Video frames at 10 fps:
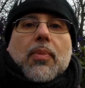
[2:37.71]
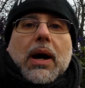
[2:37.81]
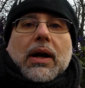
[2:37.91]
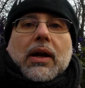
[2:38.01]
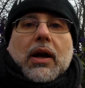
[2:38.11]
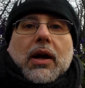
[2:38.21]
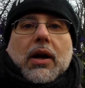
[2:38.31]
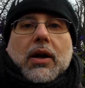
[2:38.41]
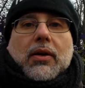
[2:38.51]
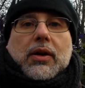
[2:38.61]
but
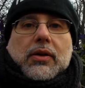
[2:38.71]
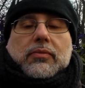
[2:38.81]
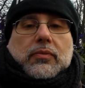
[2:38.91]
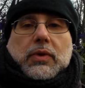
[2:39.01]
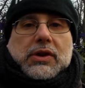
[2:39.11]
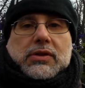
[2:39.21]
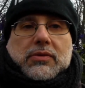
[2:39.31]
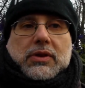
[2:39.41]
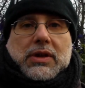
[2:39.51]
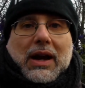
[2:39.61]

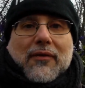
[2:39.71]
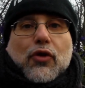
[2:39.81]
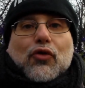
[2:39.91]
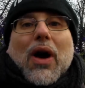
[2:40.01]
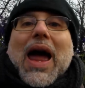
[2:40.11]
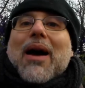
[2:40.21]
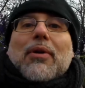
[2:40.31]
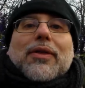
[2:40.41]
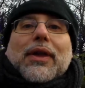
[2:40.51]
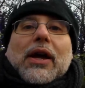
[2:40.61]
I have to try
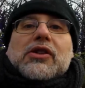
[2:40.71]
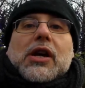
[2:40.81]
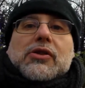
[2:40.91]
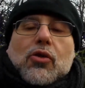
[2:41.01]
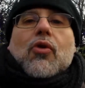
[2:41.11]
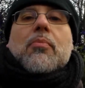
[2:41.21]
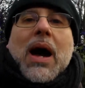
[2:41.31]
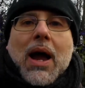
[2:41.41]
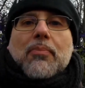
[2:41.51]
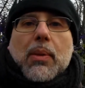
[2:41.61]
everything just to
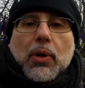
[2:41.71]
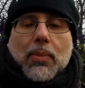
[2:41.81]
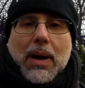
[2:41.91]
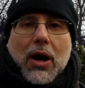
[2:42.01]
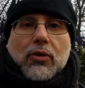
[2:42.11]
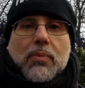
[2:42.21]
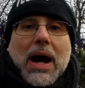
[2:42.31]
remind people about